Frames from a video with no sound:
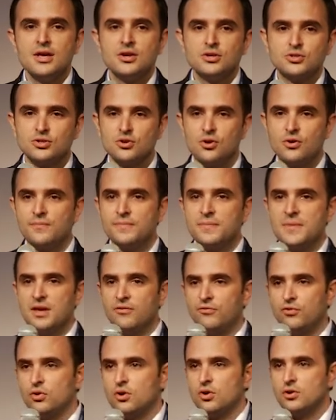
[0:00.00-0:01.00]
So
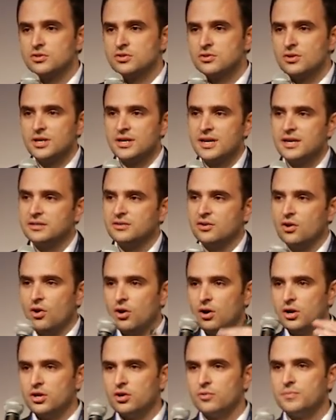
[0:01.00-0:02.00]
if you consolidate
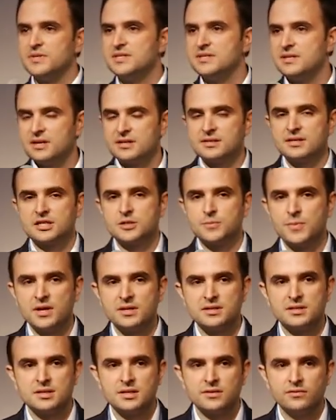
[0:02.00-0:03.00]
all your business
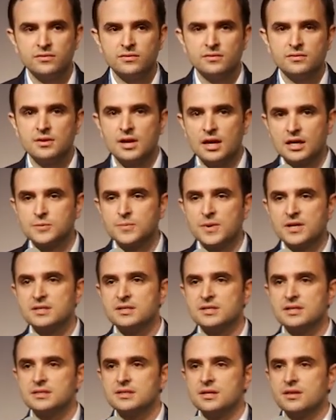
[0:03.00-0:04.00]
expenses,
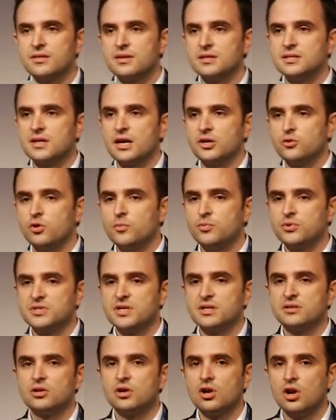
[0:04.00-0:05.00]
this can
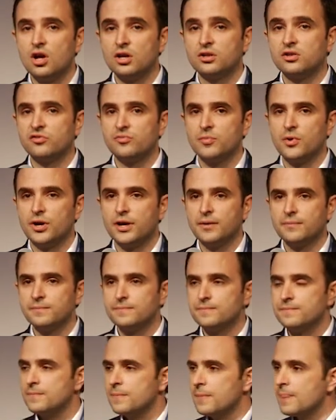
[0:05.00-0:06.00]
represent a lot of money.
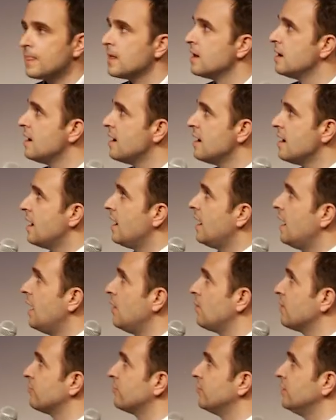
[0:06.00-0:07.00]

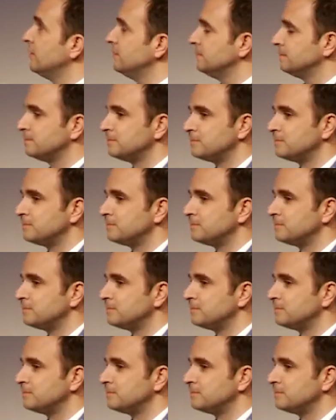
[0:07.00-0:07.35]
However,